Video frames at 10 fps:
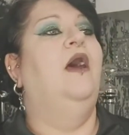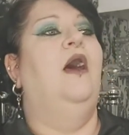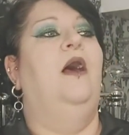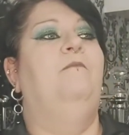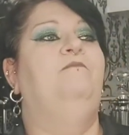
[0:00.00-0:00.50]

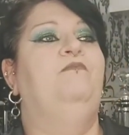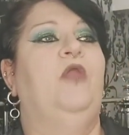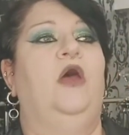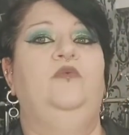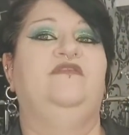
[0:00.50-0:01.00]
I
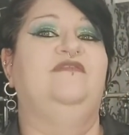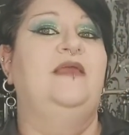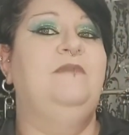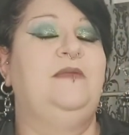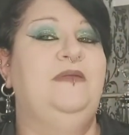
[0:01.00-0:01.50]
would
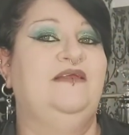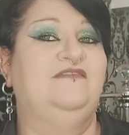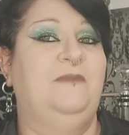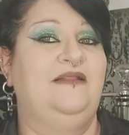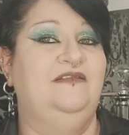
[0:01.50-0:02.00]
say maybe
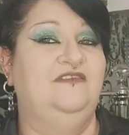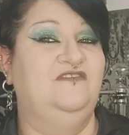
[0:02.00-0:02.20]
expand it